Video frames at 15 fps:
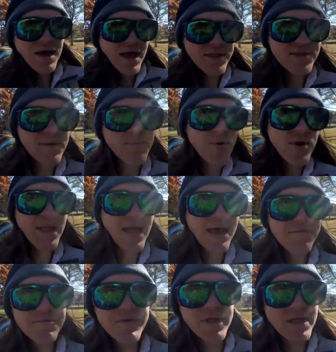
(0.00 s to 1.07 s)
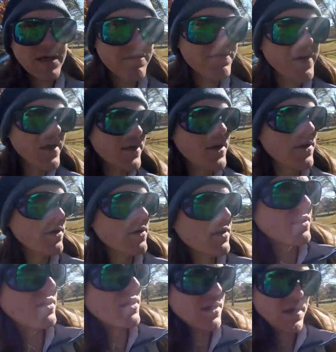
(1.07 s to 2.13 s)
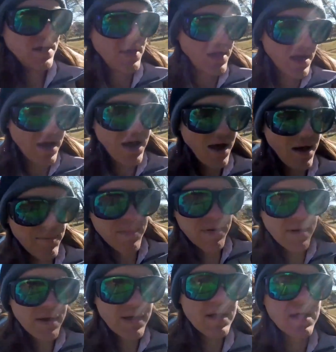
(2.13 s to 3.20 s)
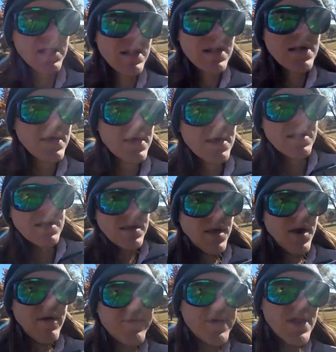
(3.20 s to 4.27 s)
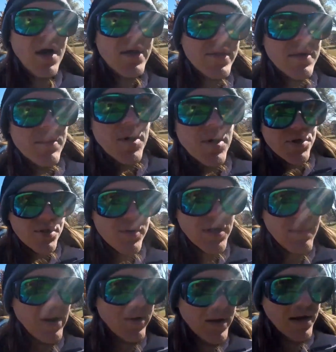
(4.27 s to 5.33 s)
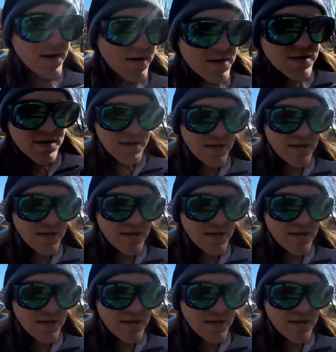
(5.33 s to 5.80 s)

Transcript: at some point I haven't felt like a failure. Um, you know, I feel all the emotions when I'm out here.